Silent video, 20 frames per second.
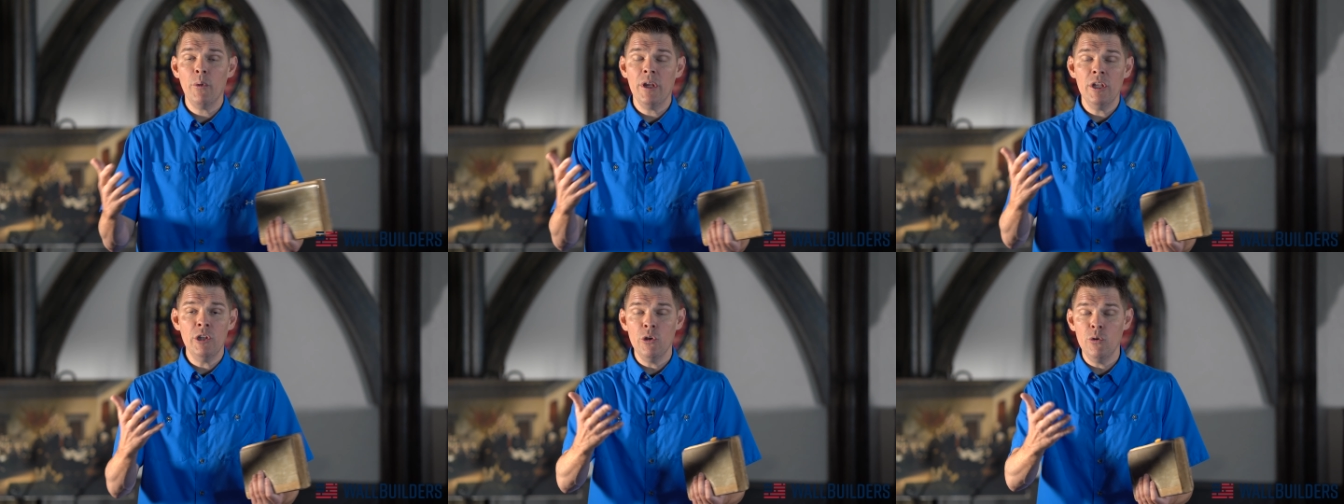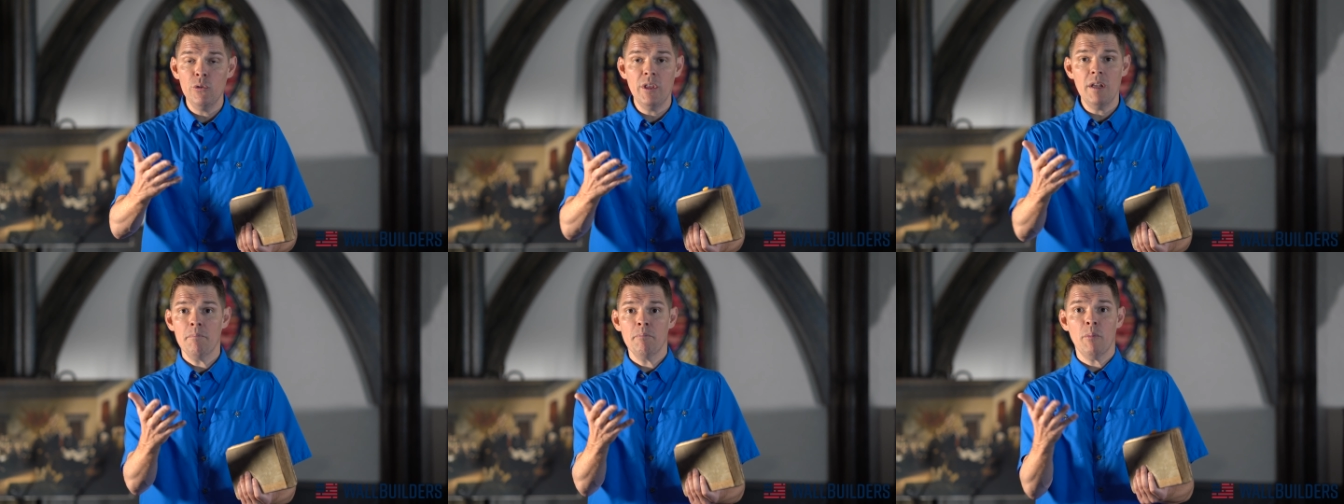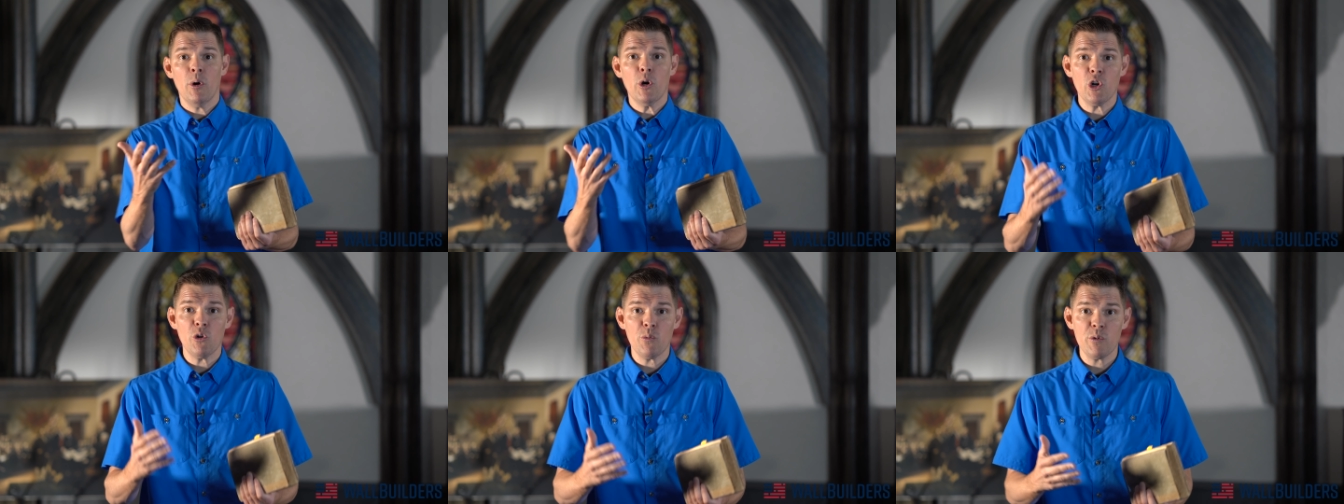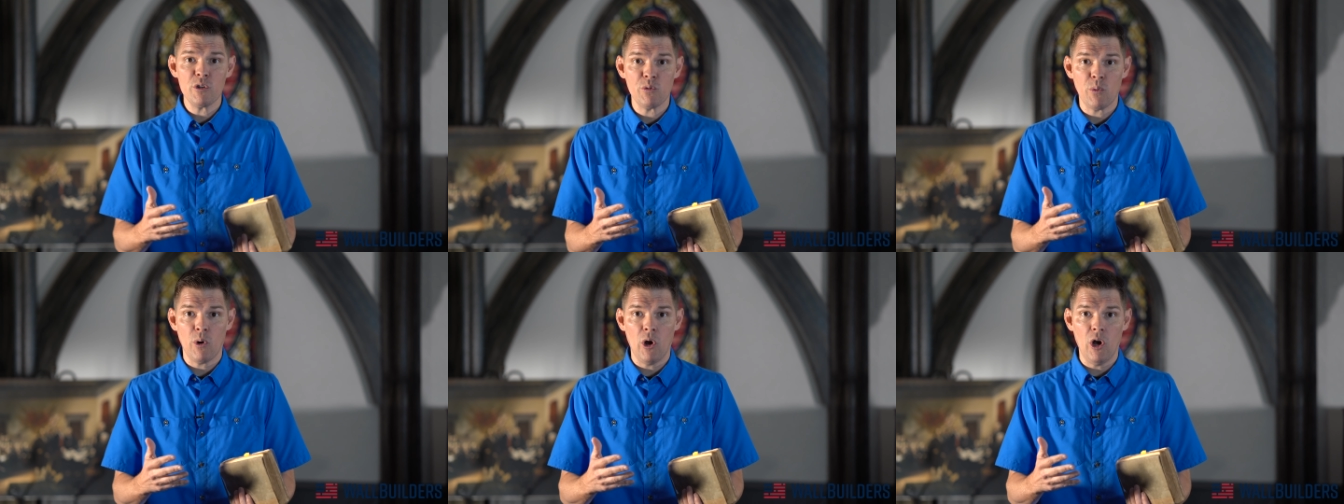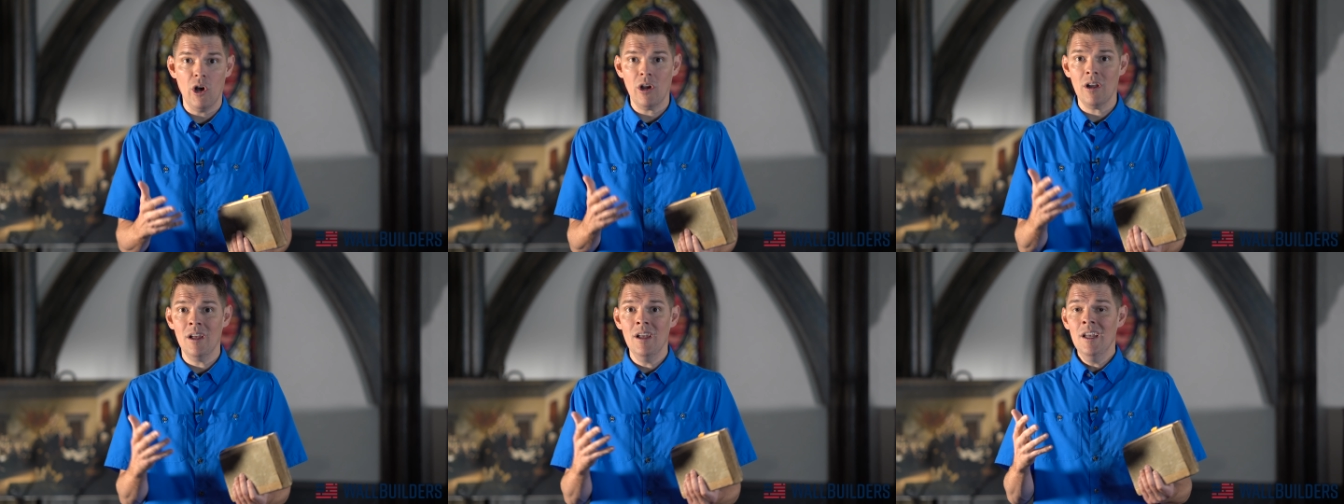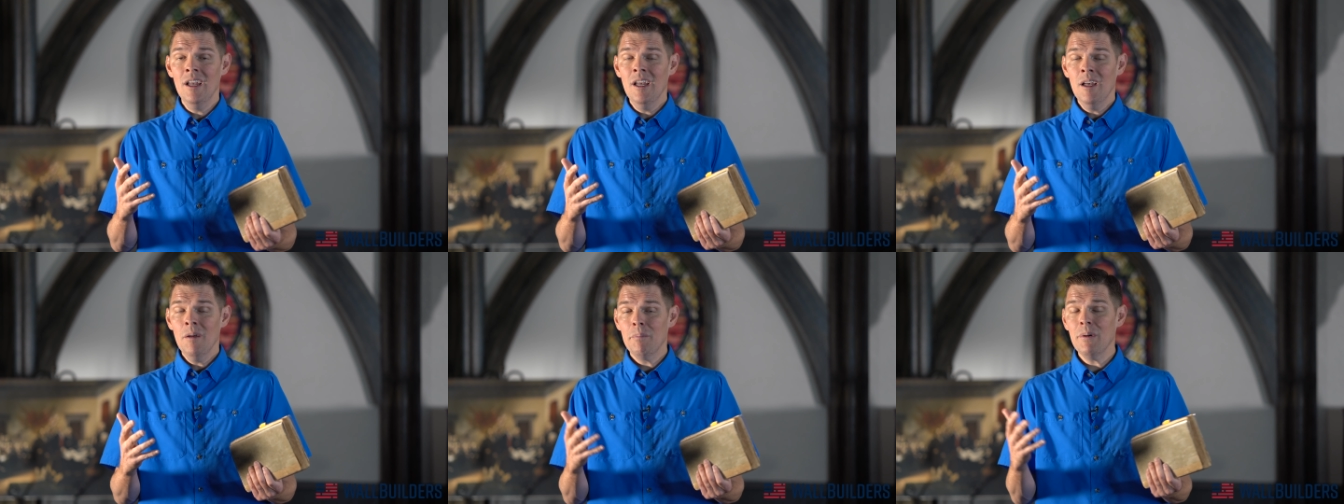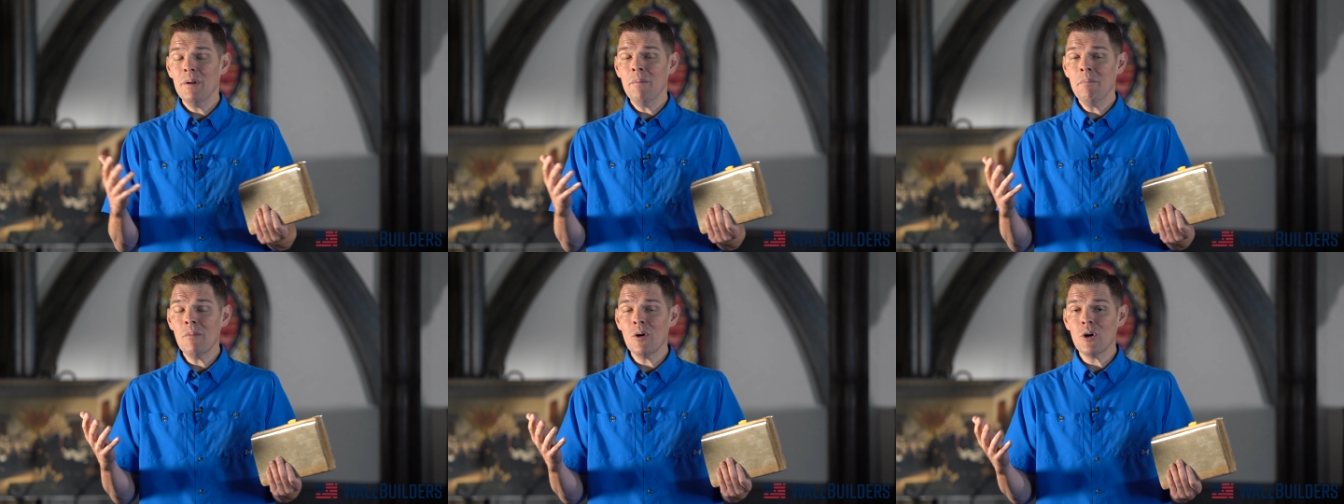we knew that murder was wrong,
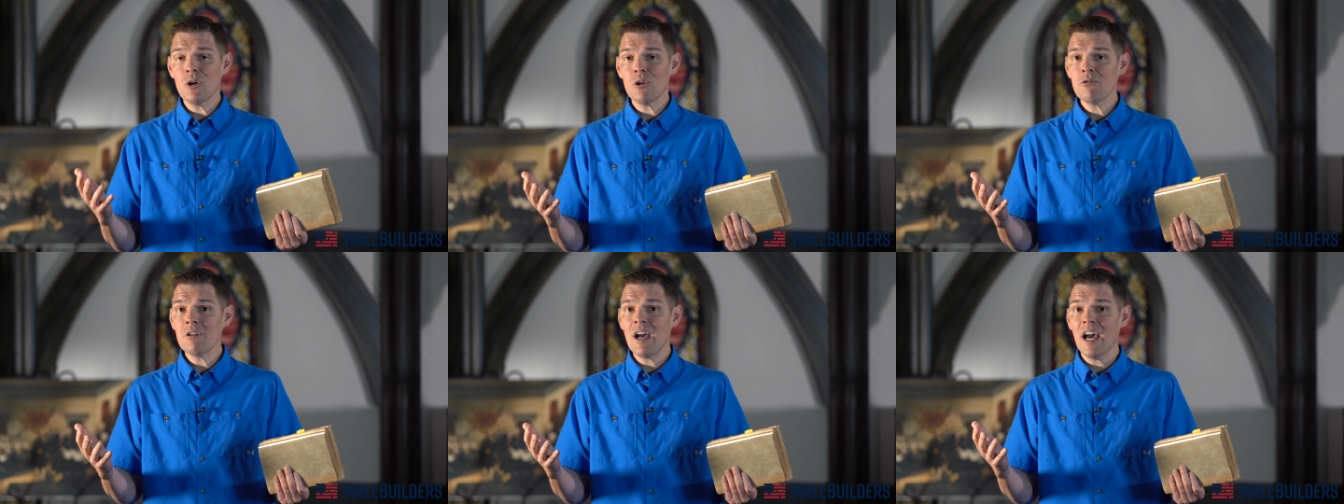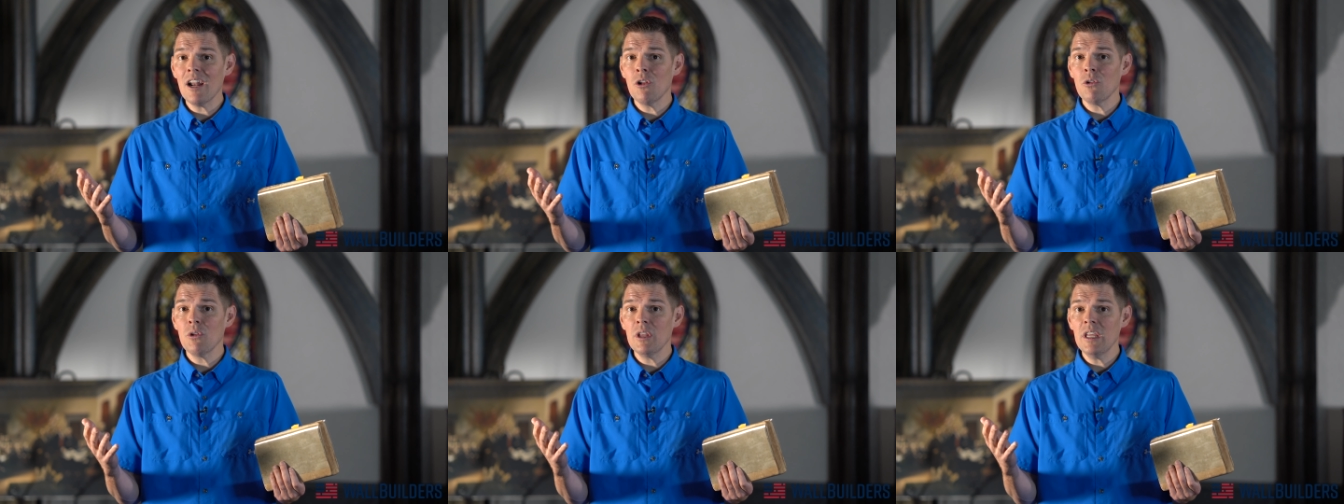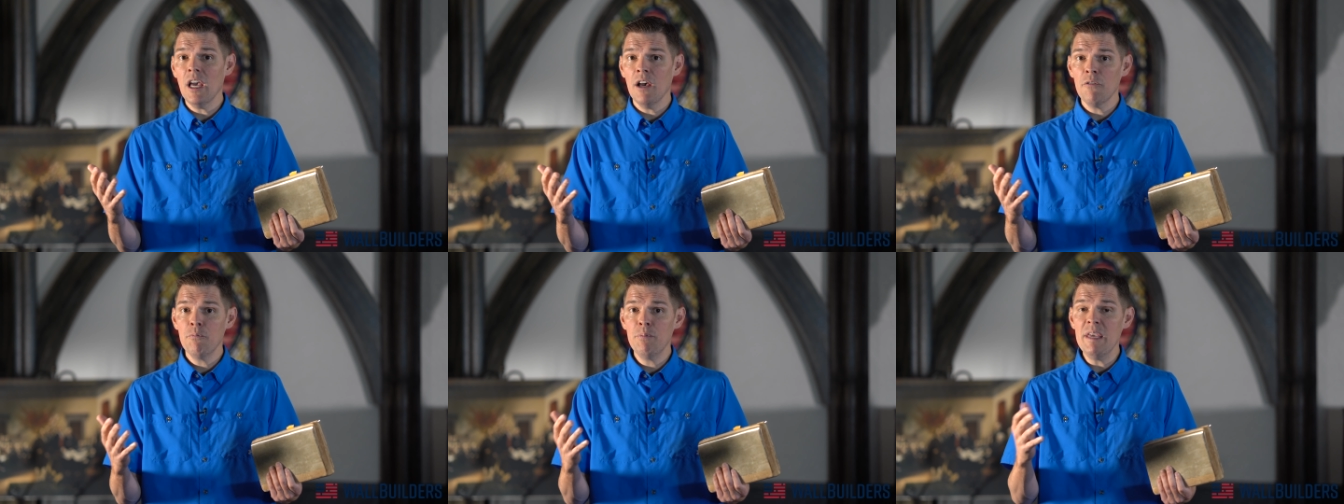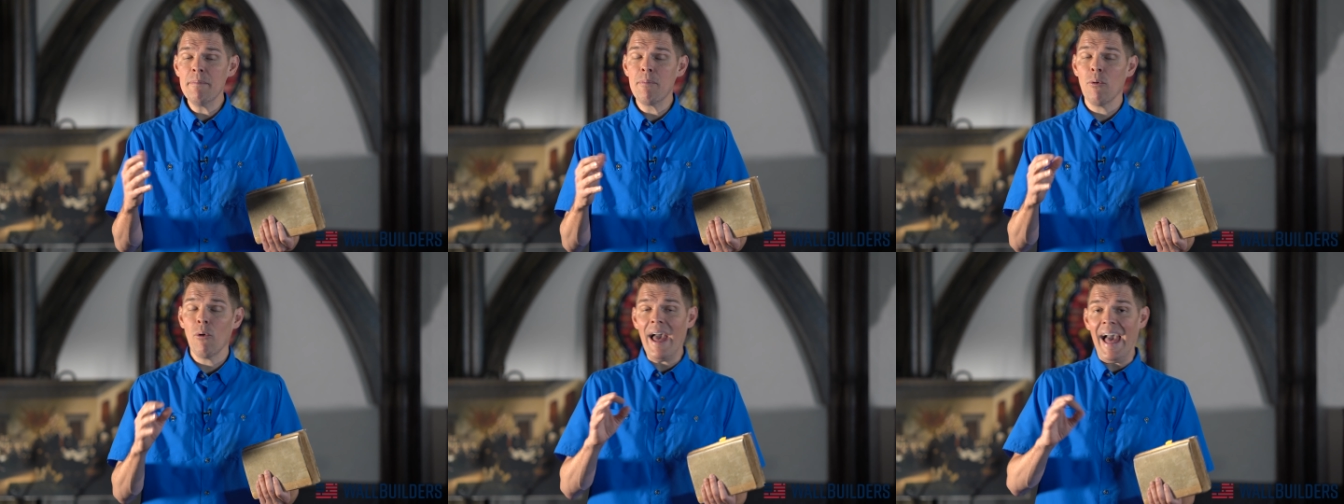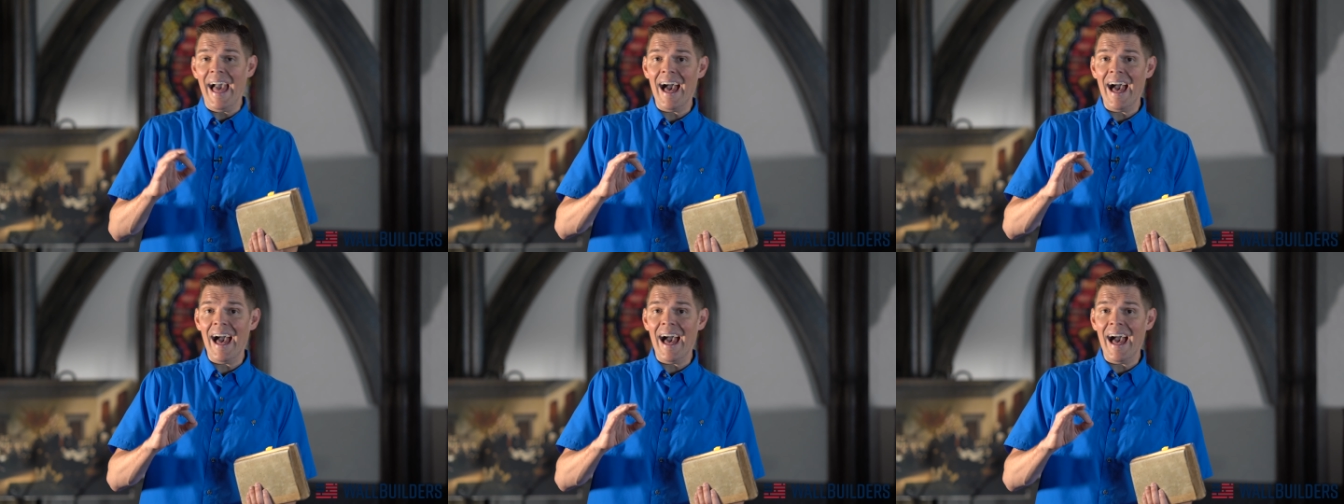but murder not only of people